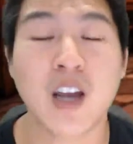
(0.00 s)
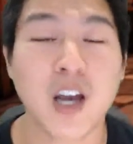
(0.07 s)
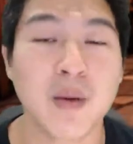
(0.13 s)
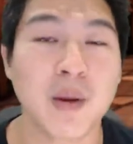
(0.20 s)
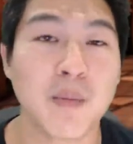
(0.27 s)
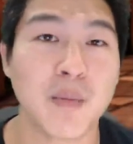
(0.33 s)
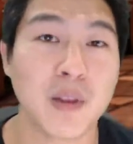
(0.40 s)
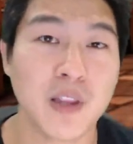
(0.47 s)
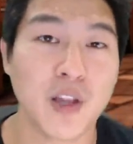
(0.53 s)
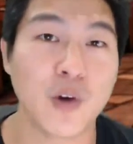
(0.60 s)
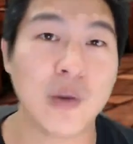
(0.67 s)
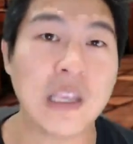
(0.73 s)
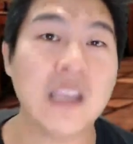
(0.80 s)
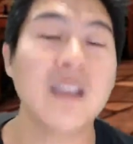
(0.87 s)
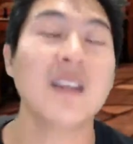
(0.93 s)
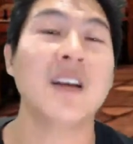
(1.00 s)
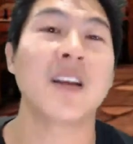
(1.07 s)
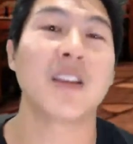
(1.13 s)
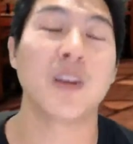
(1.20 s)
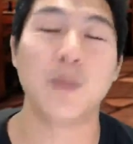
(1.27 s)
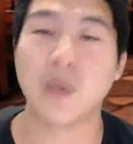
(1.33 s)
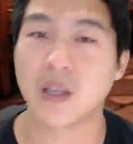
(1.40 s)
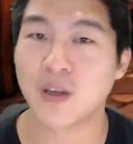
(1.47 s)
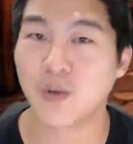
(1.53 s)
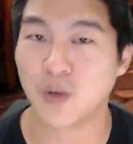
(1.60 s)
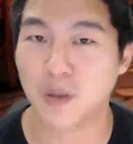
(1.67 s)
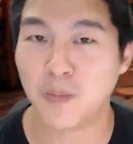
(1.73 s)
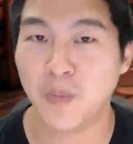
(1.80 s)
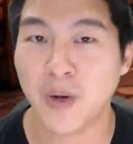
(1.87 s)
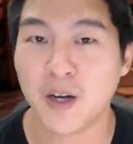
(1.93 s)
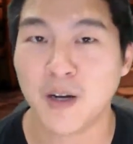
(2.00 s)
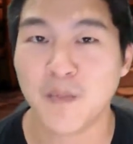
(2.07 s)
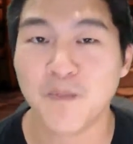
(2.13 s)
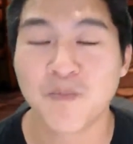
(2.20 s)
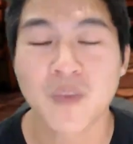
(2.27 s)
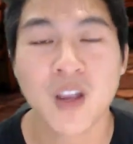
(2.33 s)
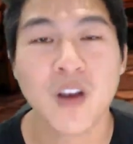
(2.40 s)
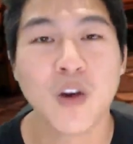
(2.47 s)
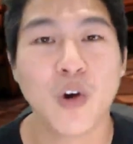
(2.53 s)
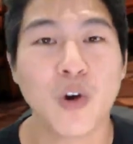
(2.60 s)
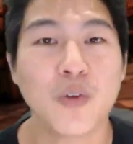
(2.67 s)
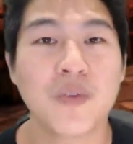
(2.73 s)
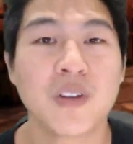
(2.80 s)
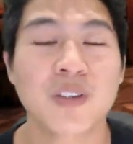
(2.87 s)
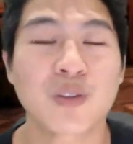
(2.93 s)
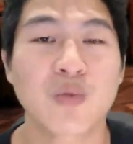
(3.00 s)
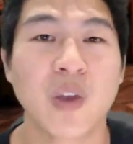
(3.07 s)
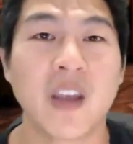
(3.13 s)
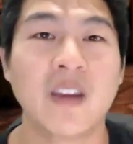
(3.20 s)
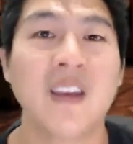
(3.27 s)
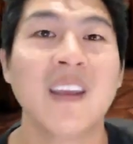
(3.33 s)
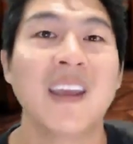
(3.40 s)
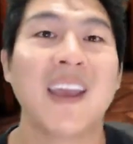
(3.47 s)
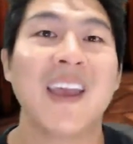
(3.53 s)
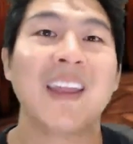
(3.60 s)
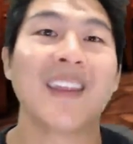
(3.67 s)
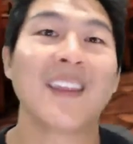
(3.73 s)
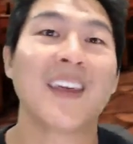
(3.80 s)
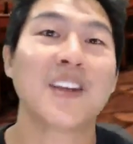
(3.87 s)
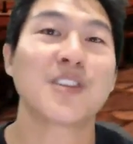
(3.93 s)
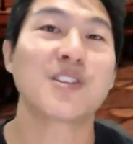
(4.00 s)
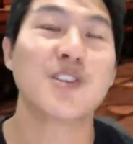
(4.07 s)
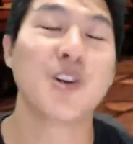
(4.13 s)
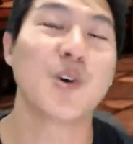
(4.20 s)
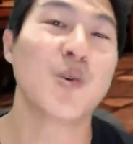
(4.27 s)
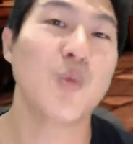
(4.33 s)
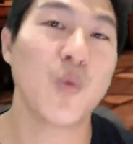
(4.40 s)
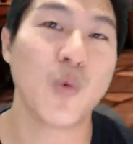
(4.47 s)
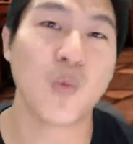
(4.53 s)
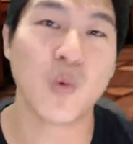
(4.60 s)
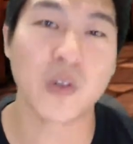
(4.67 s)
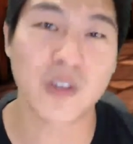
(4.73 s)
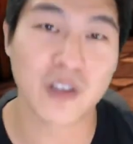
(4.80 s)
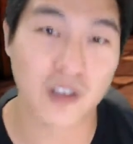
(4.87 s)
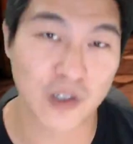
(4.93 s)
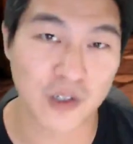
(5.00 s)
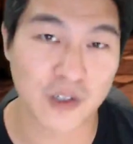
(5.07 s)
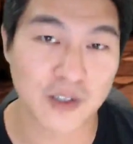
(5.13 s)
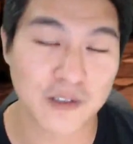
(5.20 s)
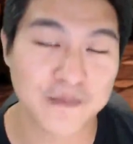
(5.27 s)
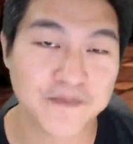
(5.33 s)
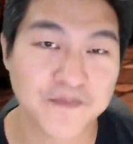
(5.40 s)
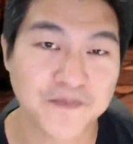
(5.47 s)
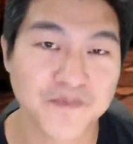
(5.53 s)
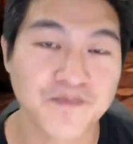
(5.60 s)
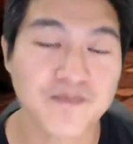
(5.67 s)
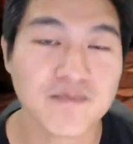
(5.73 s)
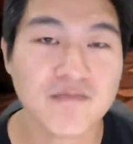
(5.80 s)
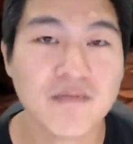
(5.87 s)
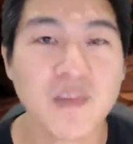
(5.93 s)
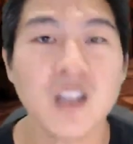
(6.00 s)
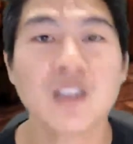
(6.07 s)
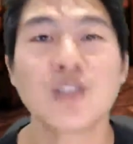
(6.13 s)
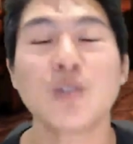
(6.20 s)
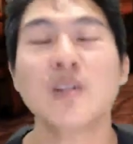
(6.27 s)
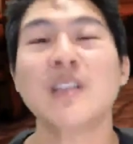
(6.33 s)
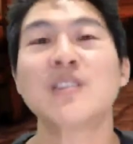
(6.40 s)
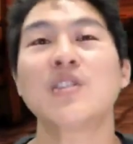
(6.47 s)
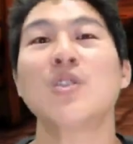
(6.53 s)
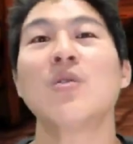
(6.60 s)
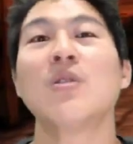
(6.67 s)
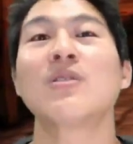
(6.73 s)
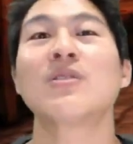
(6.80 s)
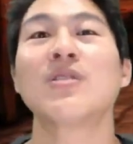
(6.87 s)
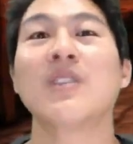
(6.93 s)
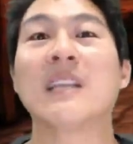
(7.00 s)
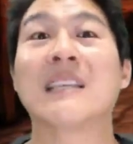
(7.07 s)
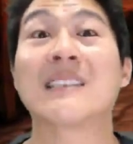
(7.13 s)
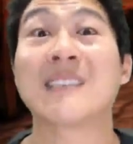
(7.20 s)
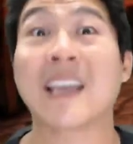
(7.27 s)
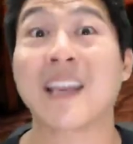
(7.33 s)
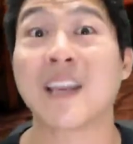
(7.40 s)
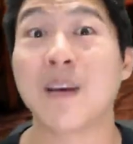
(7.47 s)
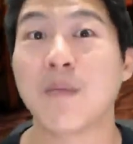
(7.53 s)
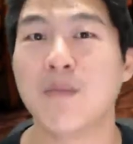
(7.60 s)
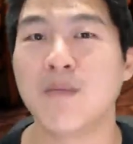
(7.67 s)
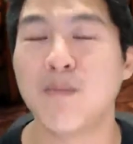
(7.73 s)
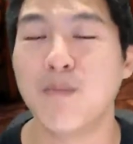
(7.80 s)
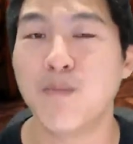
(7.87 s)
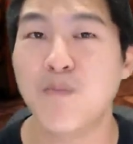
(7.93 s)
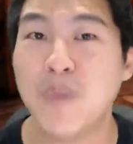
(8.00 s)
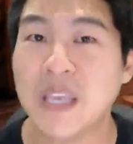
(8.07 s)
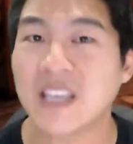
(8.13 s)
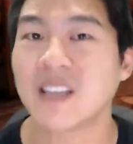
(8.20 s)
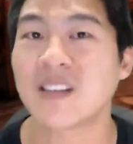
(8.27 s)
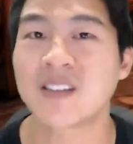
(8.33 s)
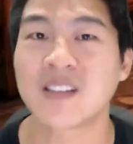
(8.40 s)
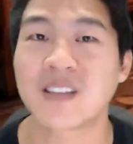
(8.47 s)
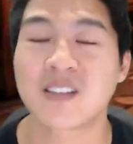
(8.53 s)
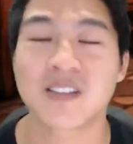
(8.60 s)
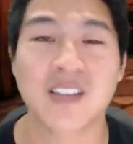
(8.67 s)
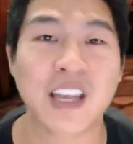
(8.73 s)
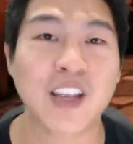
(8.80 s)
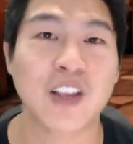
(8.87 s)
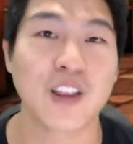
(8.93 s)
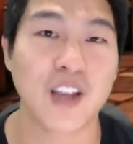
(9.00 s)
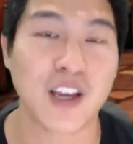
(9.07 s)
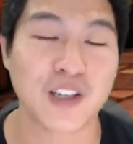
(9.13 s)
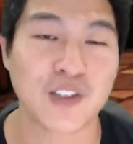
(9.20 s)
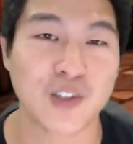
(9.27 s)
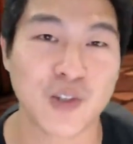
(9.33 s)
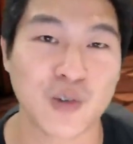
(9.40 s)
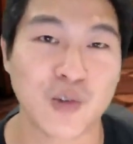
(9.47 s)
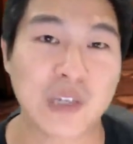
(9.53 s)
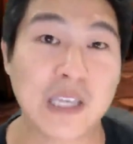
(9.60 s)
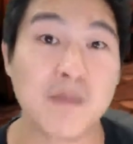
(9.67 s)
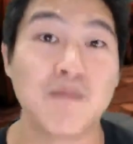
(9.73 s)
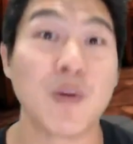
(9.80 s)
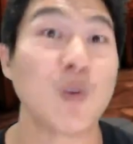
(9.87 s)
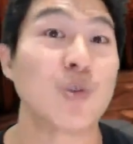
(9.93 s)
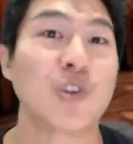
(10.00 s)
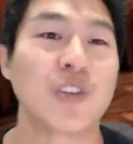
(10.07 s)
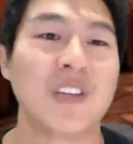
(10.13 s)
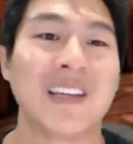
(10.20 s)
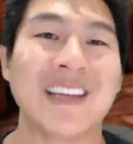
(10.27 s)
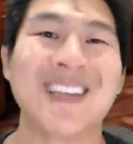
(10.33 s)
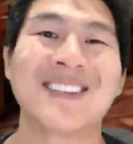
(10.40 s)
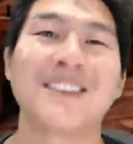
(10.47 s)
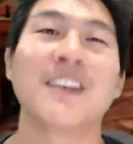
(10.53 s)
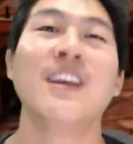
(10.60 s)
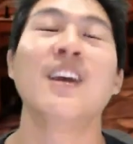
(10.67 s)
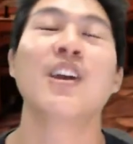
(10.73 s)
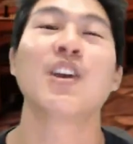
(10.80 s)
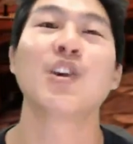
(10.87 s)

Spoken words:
a comment below in the Bitcoin Pub on this thread and let us know what you learned. So let's go on to the second biggest psychological emotion. It's